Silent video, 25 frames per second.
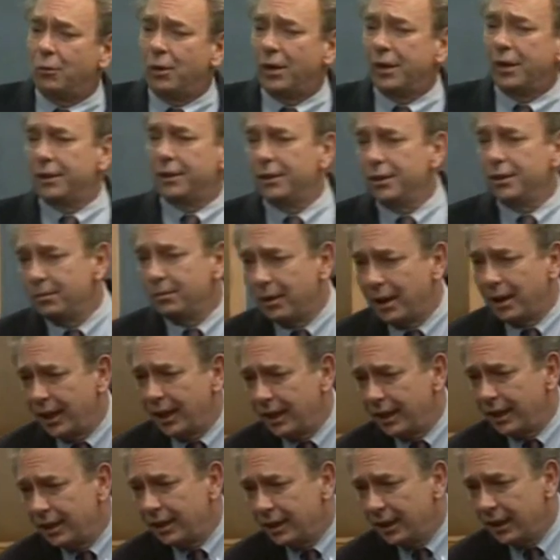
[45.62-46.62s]
what you
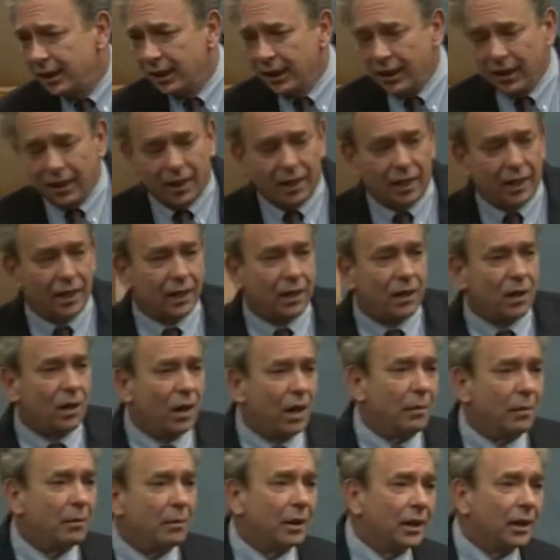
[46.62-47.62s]
may uh,
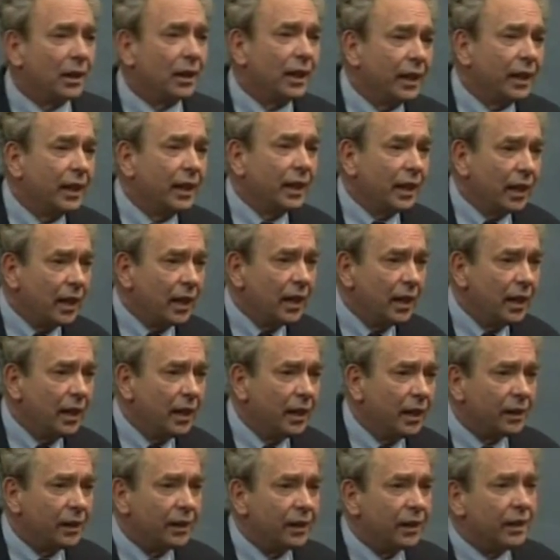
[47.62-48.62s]
commonly
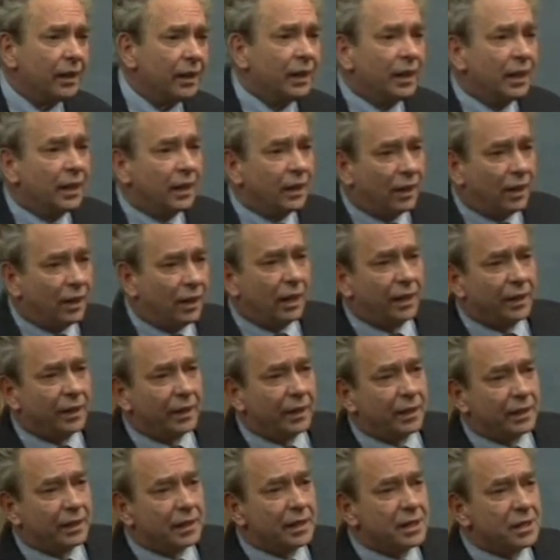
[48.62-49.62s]
hear on
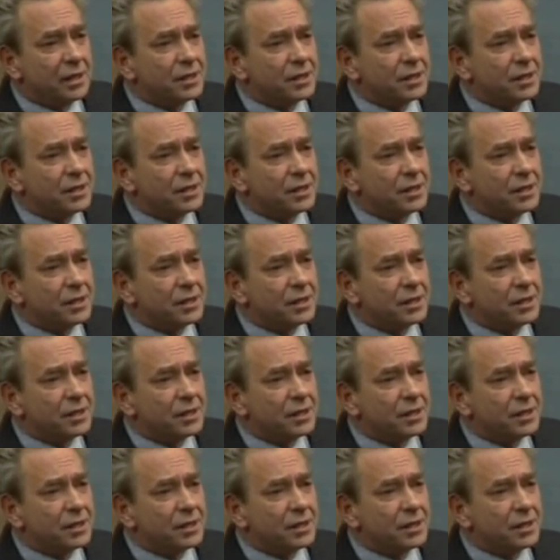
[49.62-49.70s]
these